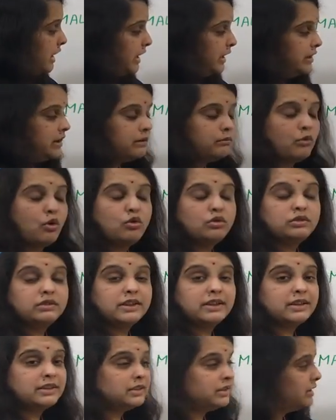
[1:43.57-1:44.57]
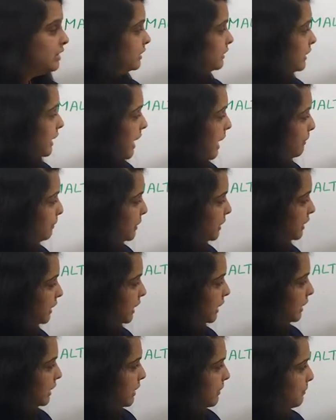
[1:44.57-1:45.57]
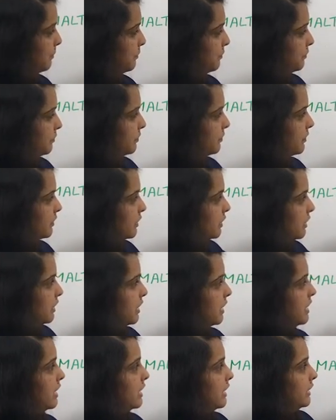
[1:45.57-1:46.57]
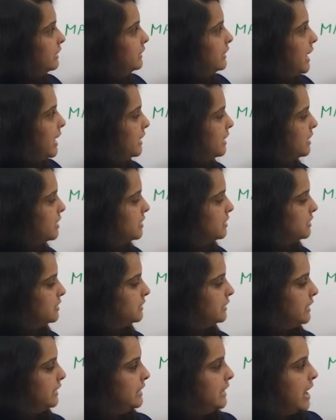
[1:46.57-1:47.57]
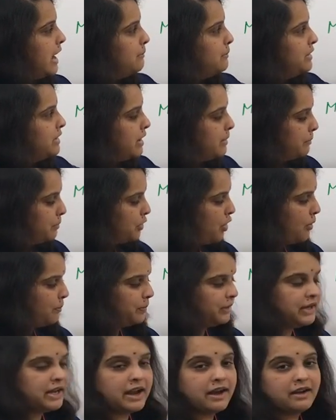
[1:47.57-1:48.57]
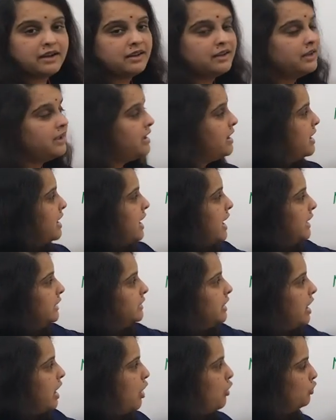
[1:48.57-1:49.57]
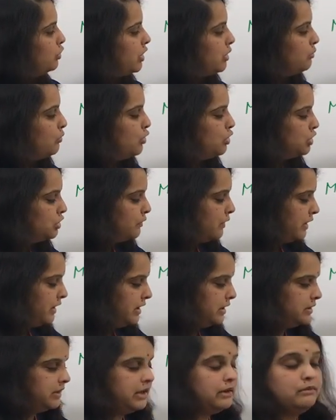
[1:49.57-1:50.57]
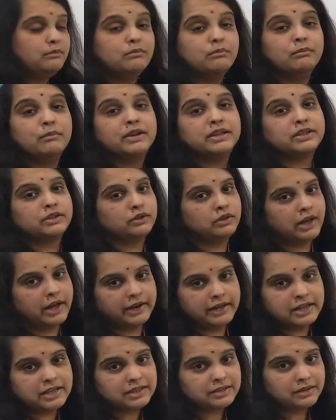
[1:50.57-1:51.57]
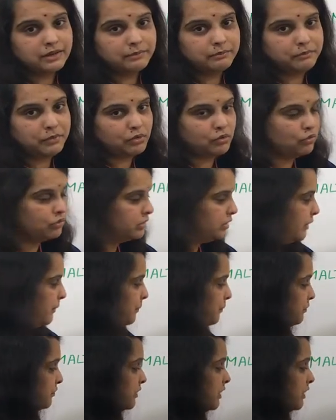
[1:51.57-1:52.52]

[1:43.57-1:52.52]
Innermost is the epithelium, then is the lamina propria, and the outermost one is the muscularis mucosa.